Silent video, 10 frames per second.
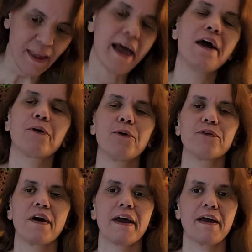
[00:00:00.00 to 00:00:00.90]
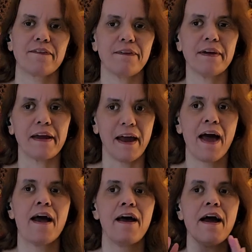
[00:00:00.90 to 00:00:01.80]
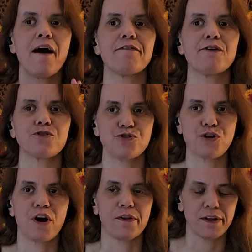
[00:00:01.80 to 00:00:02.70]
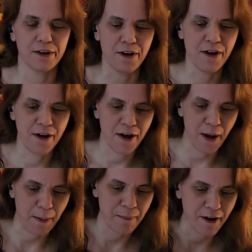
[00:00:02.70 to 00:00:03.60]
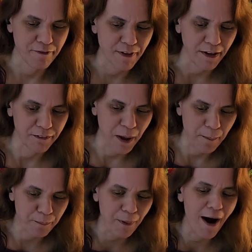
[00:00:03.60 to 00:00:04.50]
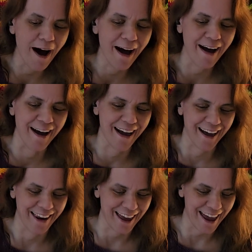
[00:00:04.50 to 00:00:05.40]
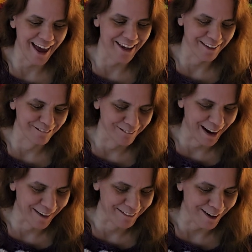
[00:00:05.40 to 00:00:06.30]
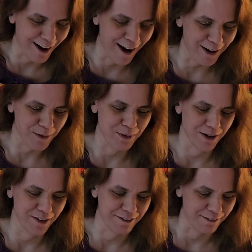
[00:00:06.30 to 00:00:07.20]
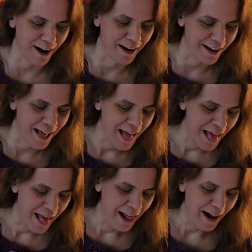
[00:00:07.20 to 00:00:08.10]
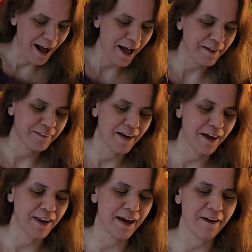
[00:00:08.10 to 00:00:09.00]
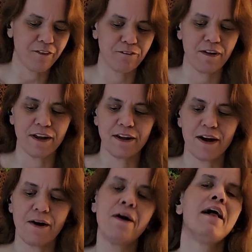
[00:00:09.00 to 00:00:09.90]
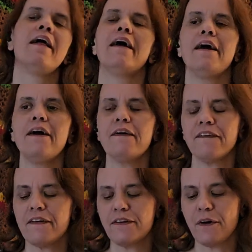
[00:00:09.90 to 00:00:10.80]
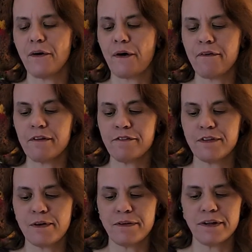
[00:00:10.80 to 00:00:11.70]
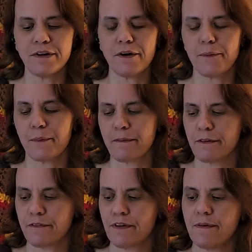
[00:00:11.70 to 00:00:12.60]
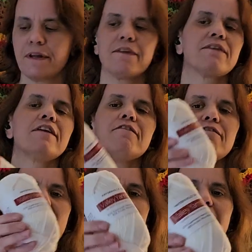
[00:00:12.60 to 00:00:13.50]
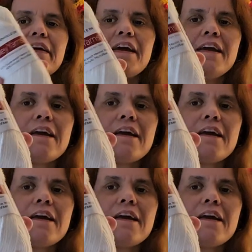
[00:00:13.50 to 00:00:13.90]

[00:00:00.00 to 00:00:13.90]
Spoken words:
And of course I can't see if there's chocolate on my face. But anyways, awkward, right? Today's video is a yarn review. The yarn we're reviewing is the Valley